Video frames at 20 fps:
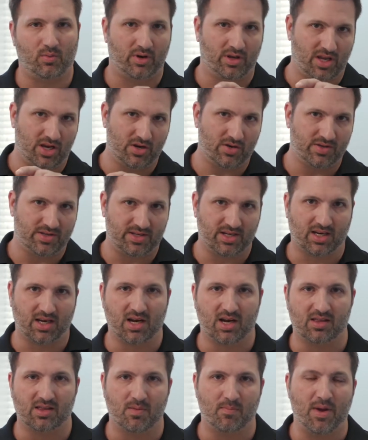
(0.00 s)
where they used to
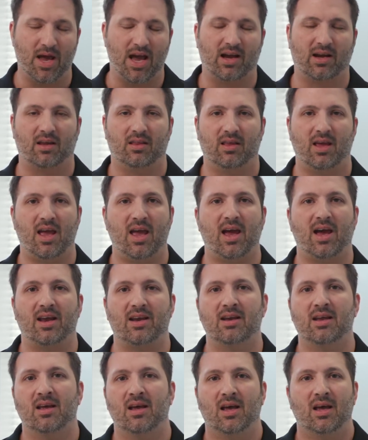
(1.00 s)
cut the back of the
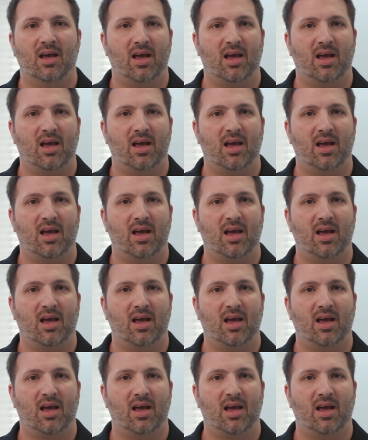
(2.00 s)
head